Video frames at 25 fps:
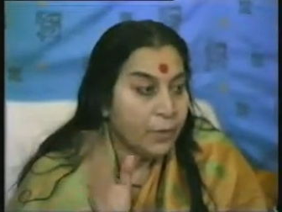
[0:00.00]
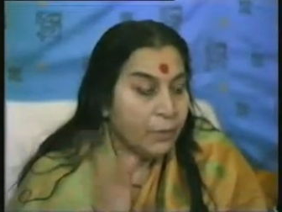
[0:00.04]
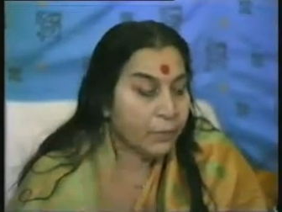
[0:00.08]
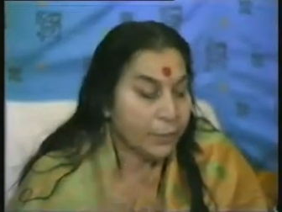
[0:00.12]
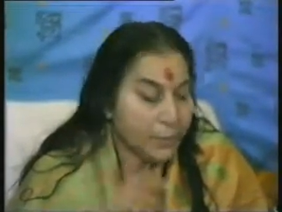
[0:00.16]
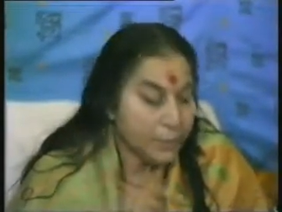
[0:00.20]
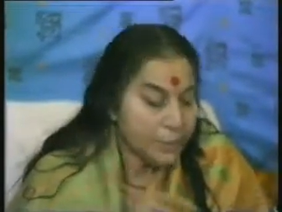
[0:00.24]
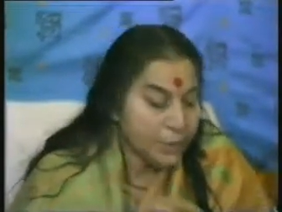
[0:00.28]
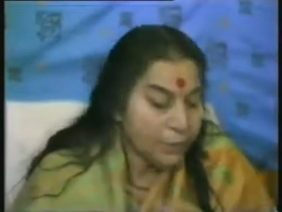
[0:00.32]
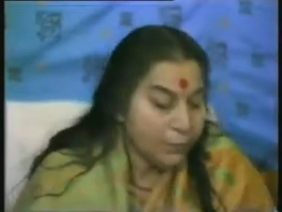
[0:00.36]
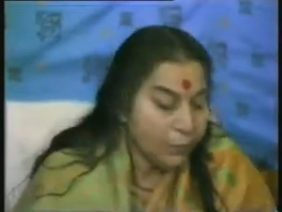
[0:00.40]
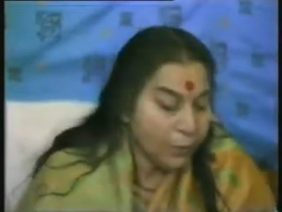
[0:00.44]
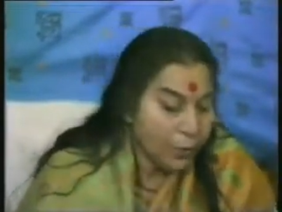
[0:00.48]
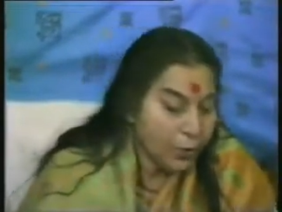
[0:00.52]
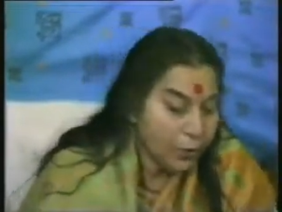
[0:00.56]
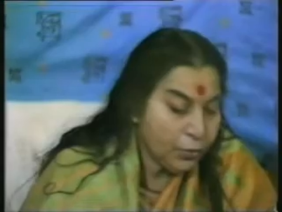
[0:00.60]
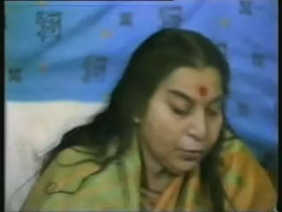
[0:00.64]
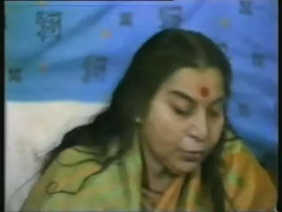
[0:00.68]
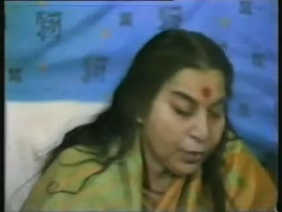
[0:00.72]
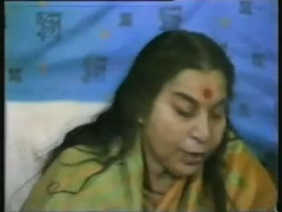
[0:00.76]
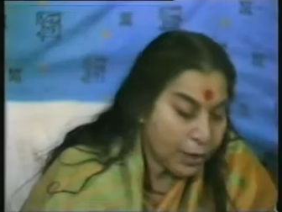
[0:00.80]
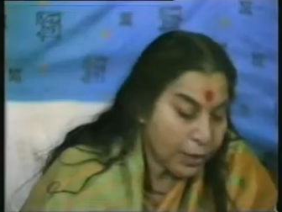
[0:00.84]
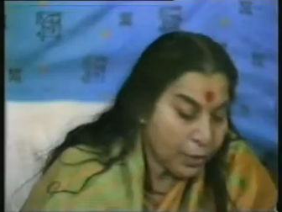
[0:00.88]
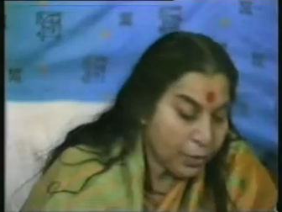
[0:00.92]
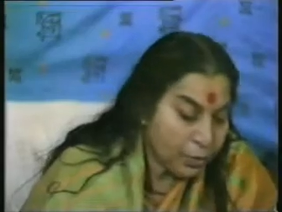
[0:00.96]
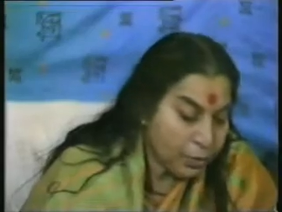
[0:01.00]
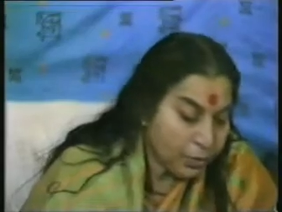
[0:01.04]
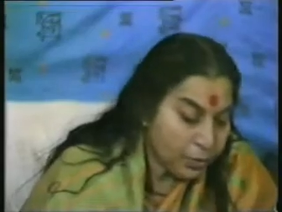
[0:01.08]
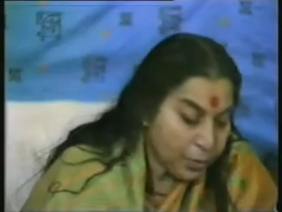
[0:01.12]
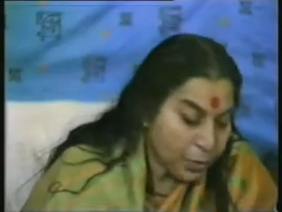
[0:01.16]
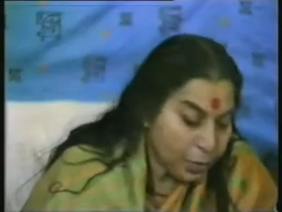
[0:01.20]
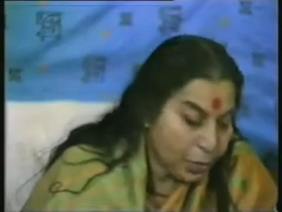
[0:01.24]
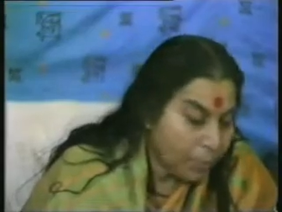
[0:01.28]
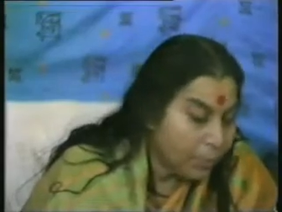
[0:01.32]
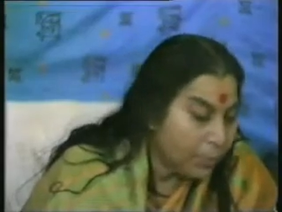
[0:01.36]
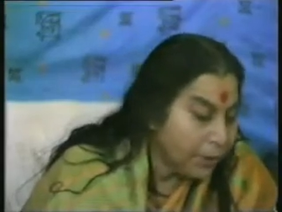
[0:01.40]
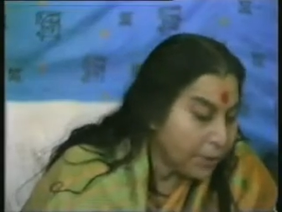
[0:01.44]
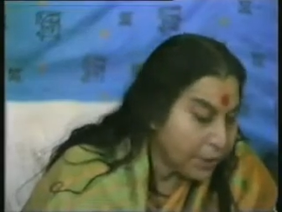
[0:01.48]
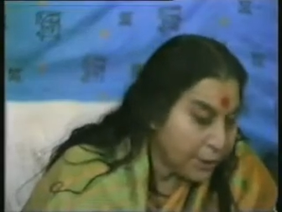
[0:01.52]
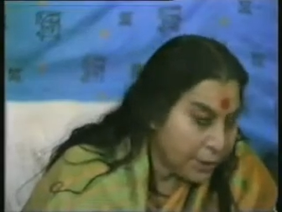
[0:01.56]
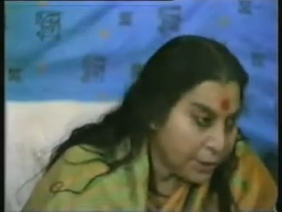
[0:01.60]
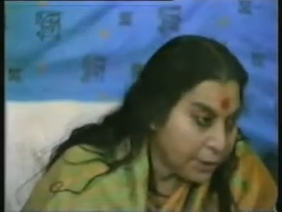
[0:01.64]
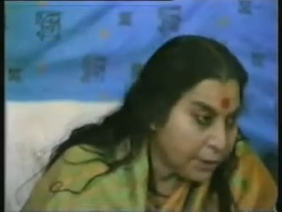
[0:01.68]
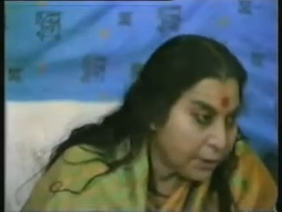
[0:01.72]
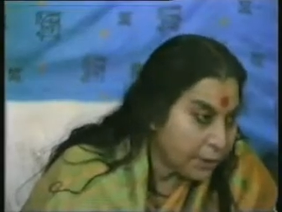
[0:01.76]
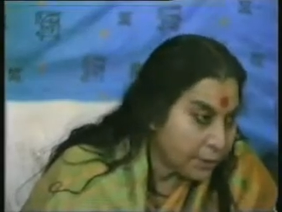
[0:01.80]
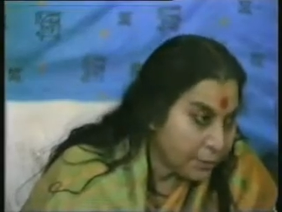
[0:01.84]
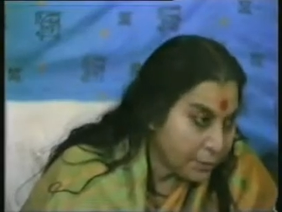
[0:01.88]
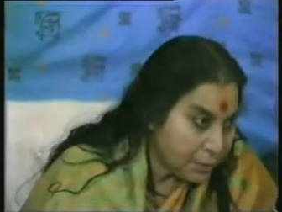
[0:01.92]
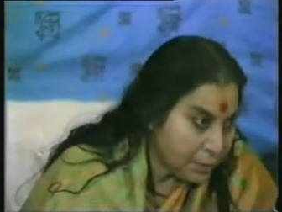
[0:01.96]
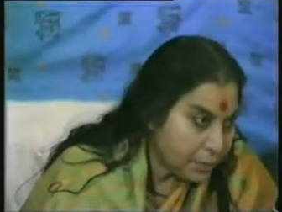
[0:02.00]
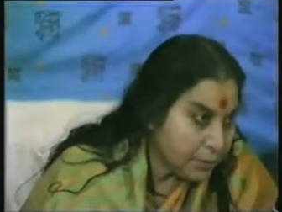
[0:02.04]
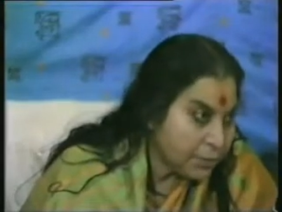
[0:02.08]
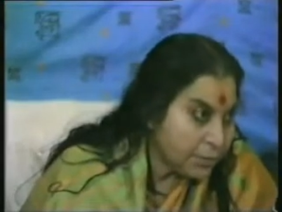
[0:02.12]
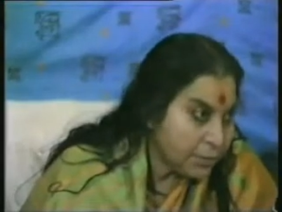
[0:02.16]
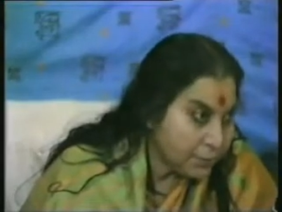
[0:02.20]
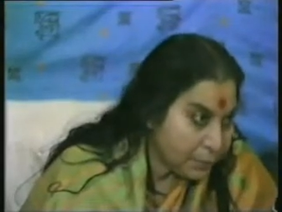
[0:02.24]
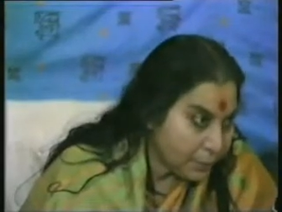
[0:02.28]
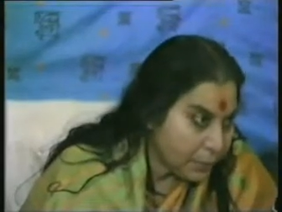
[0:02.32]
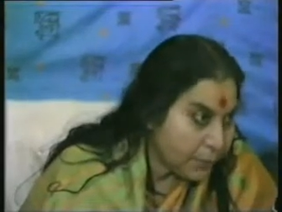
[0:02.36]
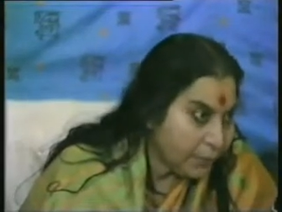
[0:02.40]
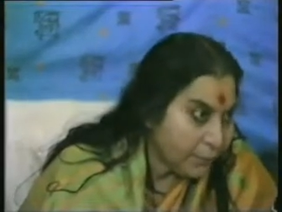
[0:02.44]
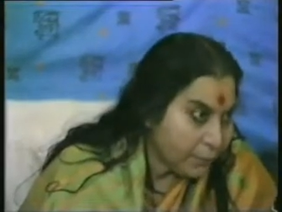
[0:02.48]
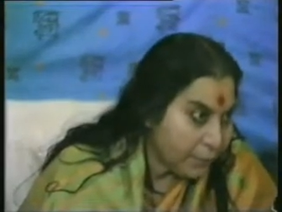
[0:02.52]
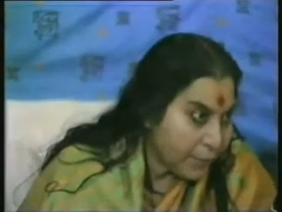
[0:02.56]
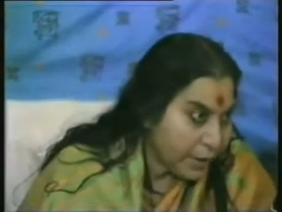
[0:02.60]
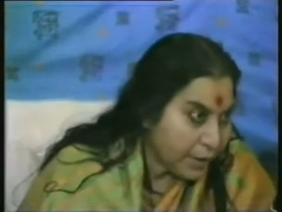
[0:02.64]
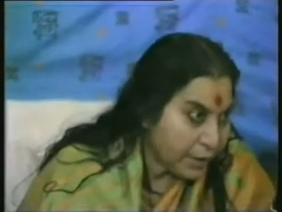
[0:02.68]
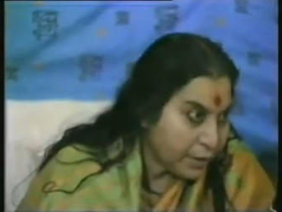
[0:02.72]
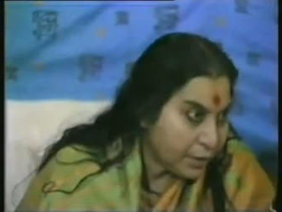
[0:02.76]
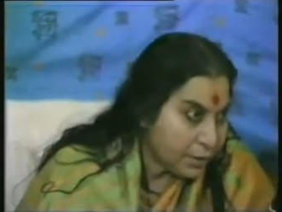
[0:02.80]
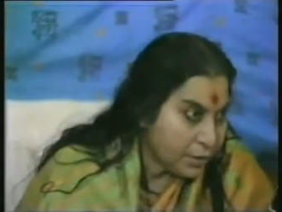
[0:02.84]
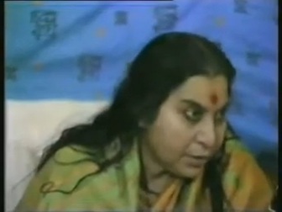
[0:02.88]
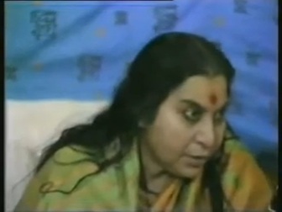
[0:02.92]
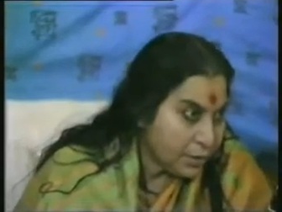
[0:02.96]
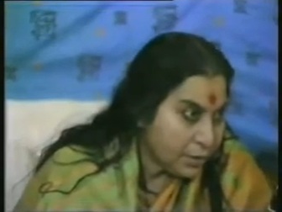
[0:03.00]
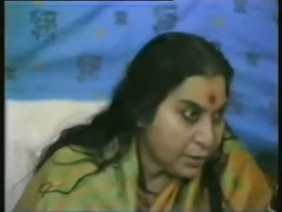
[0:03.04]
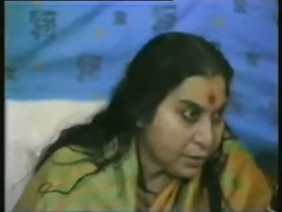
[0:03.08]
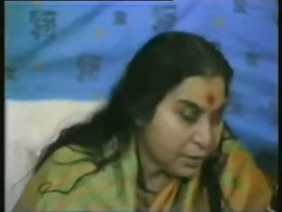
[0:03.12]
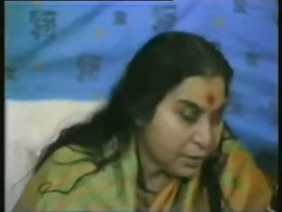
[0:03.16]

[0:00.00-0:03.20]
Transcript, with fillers: First of all, you cannot be dominated. This is one fact.